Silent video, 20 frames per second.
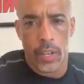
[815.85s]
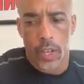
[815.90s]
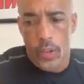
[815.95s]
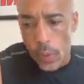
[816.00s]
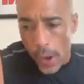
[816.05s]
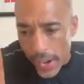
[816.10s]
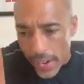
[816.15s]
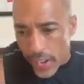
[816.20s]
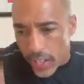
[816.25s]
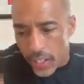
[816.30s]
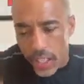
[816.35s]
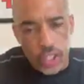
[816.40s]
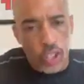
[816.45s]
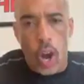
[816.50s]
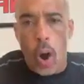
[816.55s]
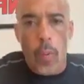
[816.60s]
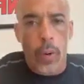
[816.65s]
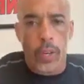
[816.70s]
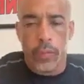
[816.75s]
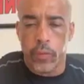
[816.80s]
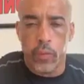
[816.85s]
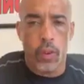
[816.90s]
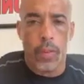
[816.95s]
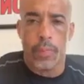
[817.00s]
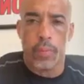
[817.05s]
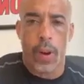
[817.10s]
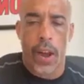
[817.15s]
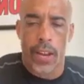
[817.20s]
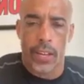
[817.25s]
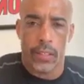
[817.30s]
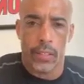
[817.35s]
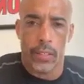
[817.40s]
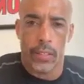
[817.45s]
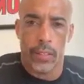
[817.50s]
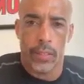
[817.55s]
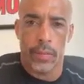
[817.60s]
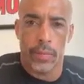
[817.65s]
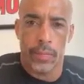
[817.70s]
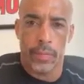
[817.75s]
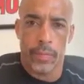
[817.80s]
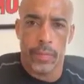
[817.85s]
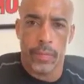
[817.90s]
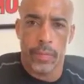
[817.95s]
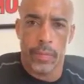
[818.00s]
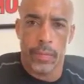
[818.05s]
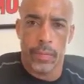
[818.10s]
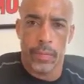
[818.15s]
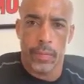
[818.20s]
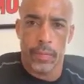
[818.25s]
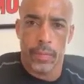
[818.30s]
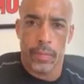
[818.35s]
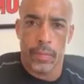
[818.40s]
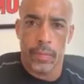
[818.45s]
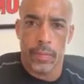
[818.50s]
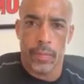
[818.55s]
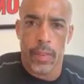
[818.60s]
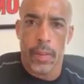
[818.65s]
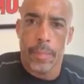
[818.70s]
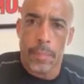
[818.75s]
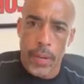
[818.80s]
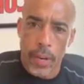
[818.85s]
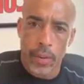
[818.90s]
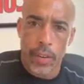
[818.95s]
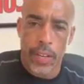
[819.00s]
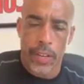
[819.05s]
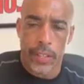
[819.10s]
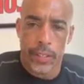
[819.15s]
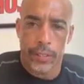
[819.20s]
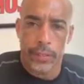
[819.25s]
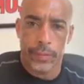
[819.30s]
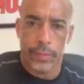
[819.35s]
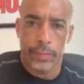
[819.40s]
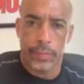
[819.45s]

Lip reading: Greatness is always full price. Period.